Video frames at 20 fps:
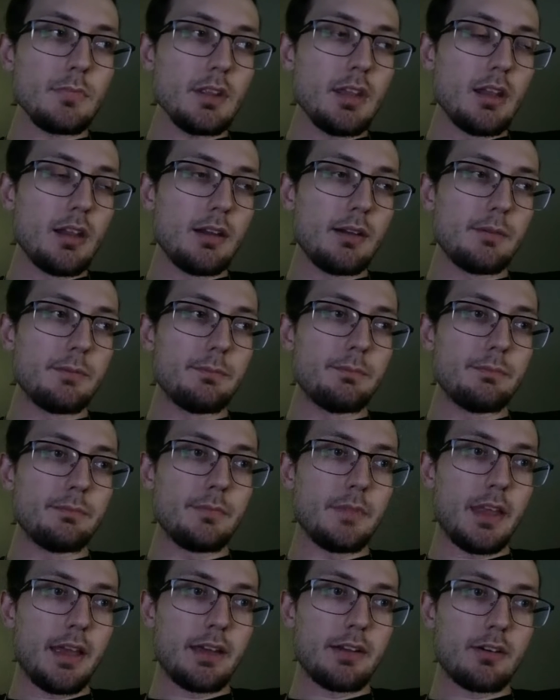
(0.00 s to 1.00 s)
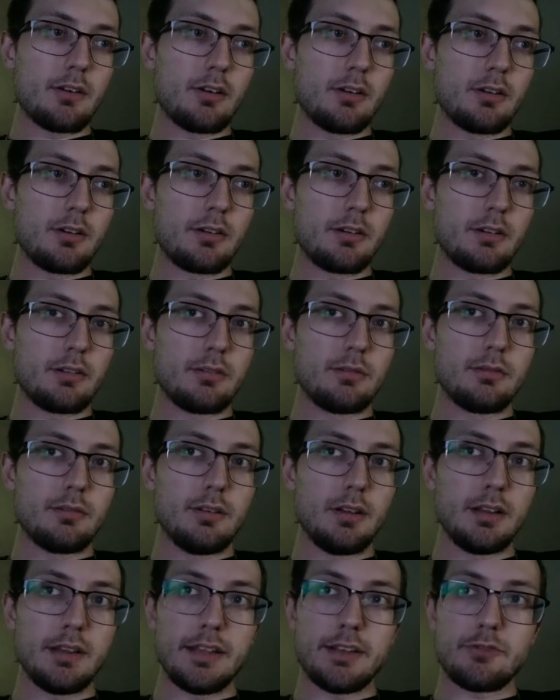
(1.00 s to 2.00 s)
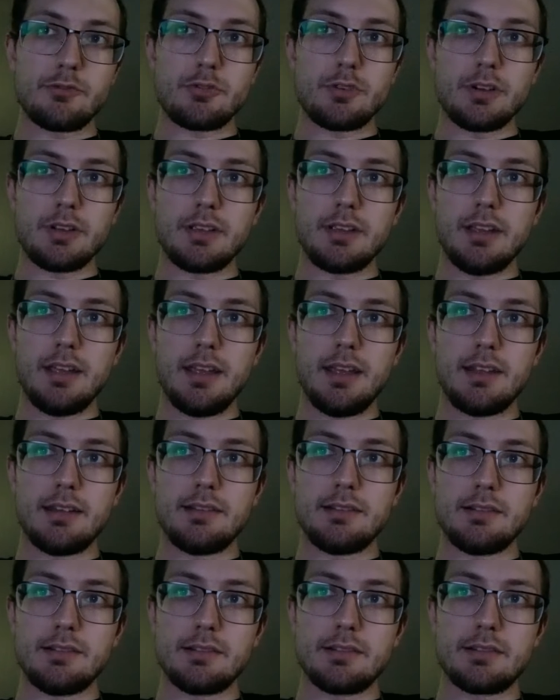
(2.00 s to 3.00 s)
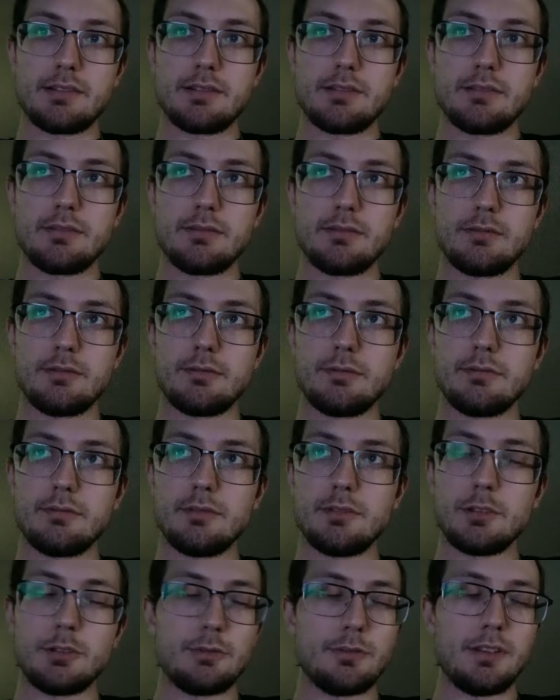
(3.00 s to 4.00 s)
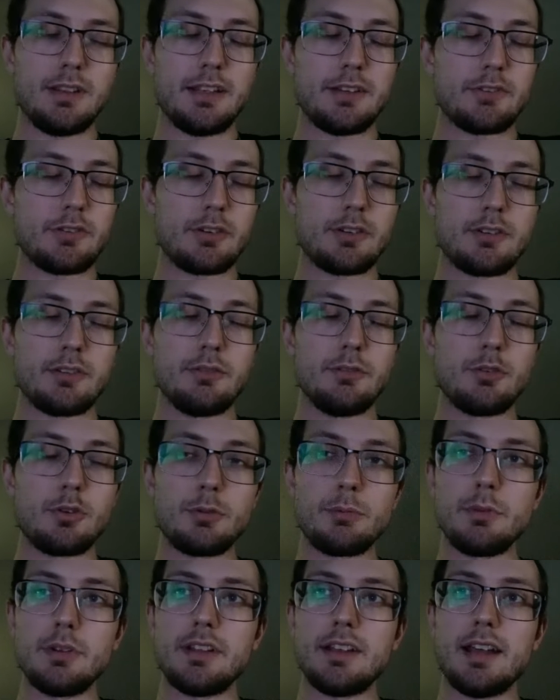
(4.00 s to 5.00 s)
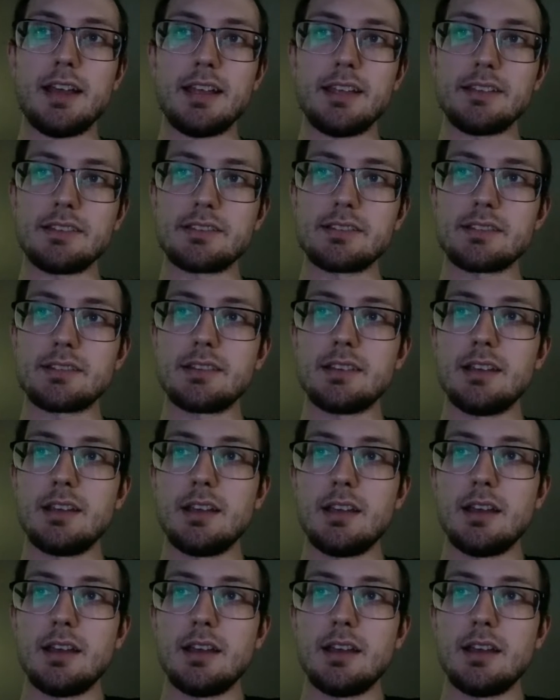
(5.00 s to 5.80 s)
that are electric and or electric, normal and ice.